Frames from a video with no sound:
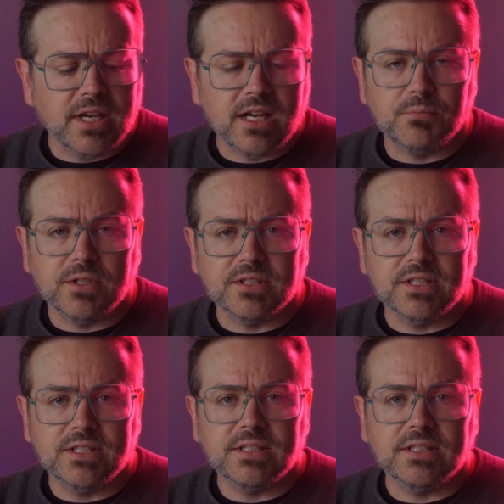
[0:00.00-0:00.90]

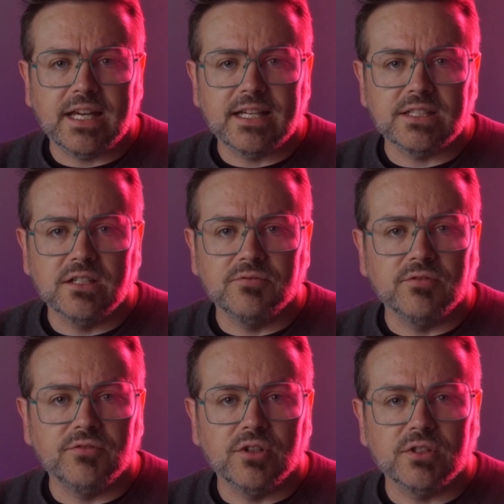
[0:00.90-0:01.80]
eyepiece has enough in
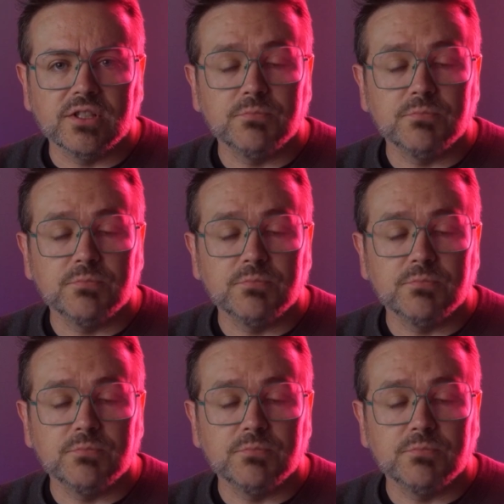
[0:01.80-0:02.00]
focus.